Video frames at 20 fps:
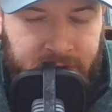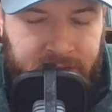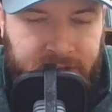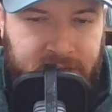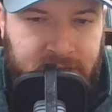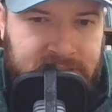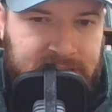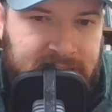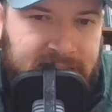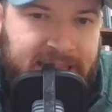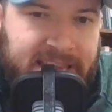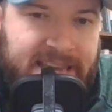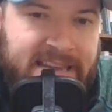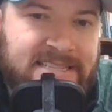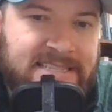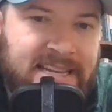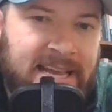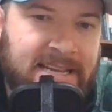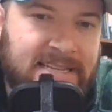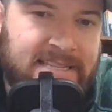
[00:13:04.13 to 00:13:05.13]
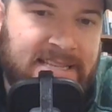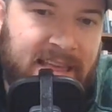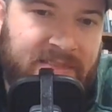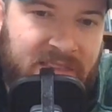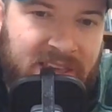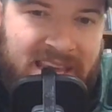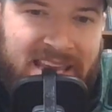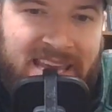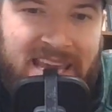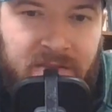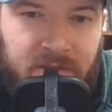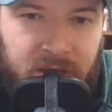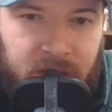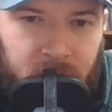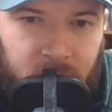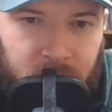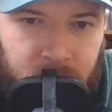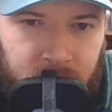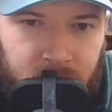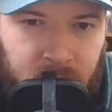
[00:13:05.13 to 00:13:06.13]
on it is, he says that the
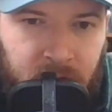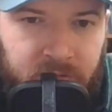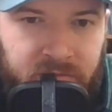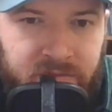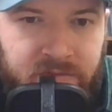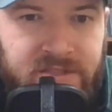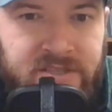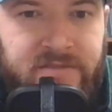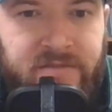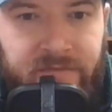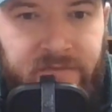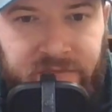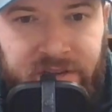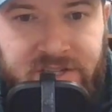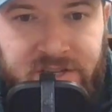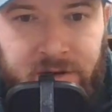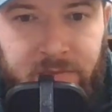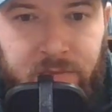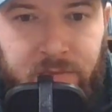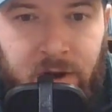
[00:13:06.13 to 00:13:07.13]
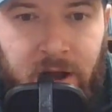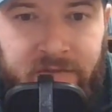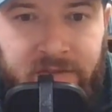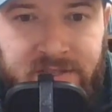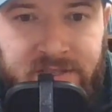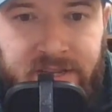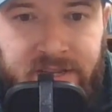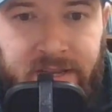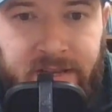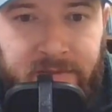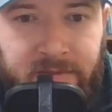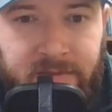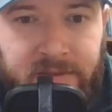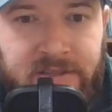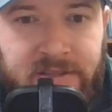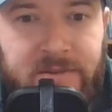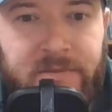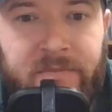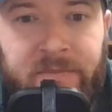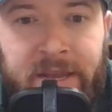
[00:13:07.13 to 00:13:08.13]
giving of vision and prophecy,
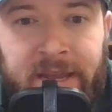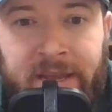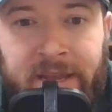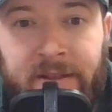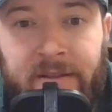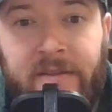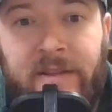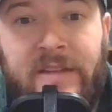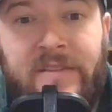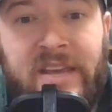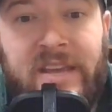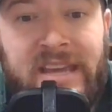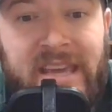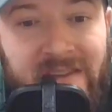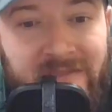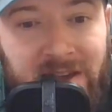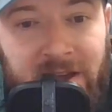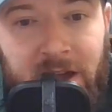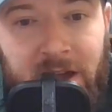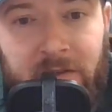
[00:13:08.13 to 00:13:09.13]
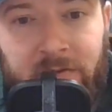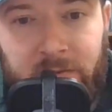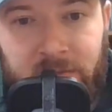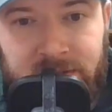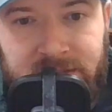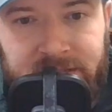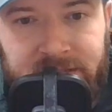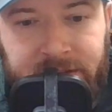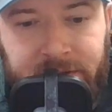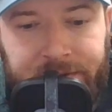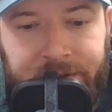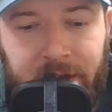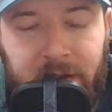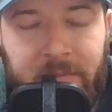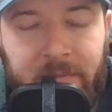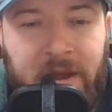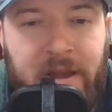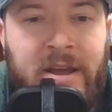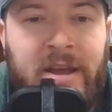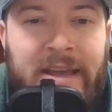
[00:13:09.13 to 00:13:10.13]
being that the giving of it was sealed
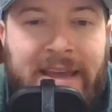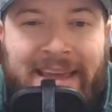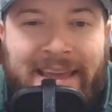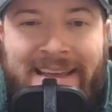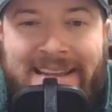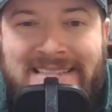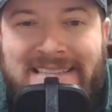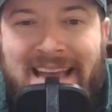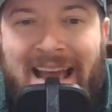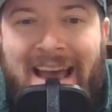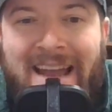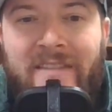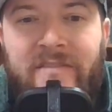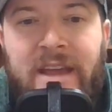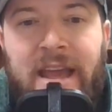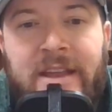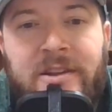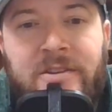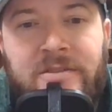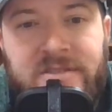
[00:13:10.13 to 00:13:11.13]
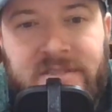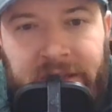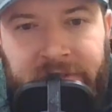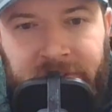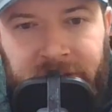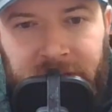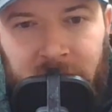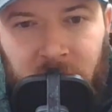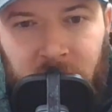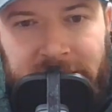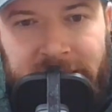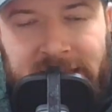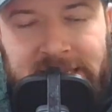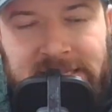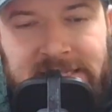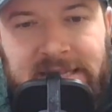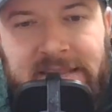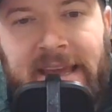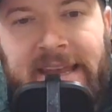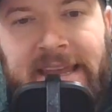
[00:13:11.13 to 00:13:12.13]
up inside of Daniel's 70
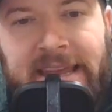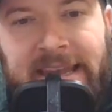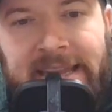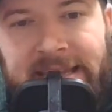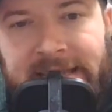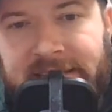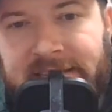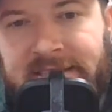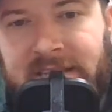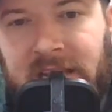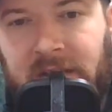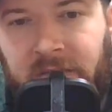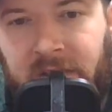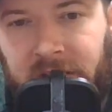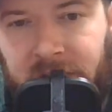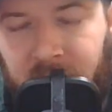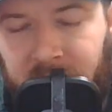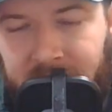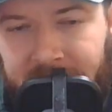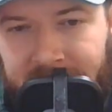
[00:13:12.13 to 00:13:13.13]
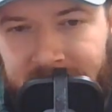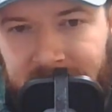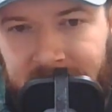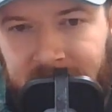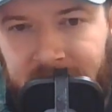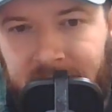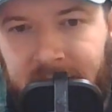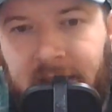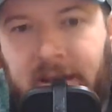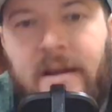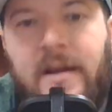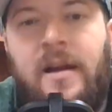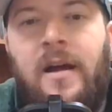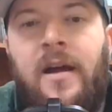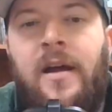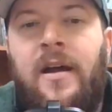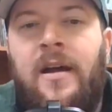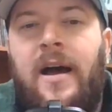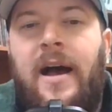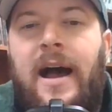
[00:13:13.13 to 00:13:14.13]
weeks that ended in 73 AD.
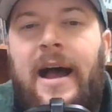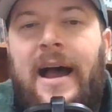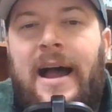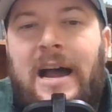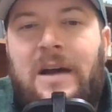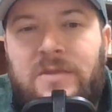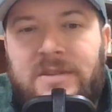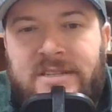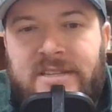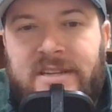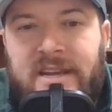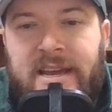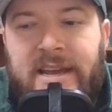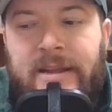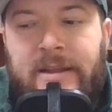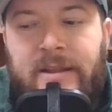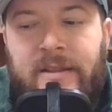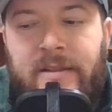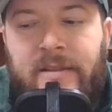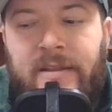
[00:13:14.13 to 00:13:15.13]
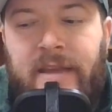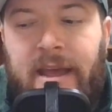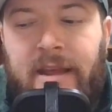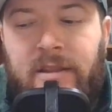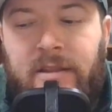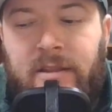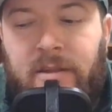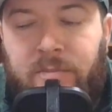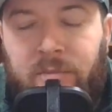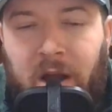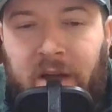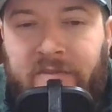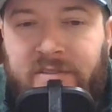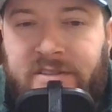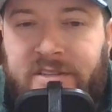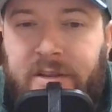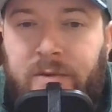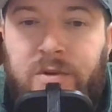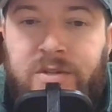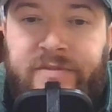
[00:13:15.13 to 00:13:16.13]
I would say that the
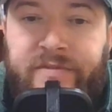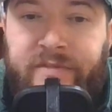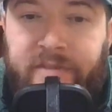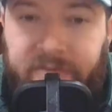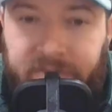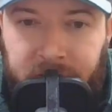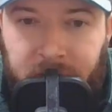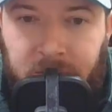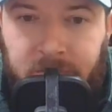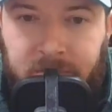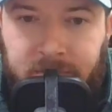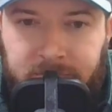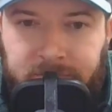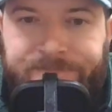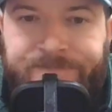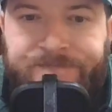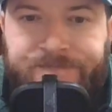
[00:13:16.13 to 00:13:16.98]
prophecy was fulfilled